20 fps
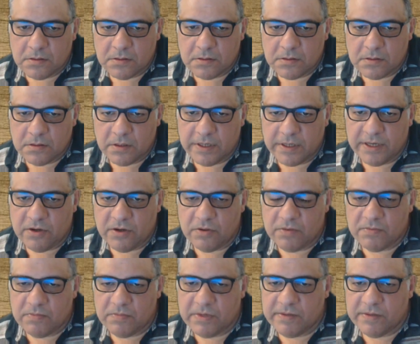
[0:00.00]
Oh, hang
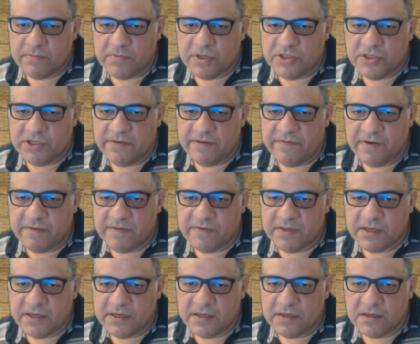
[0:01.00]
on, my g5's
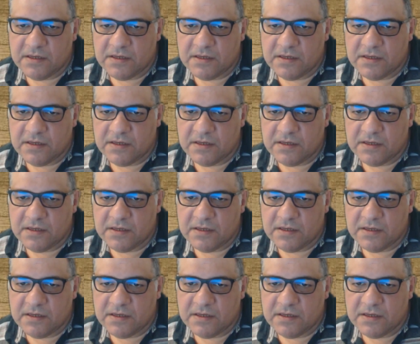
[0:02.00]
hanging.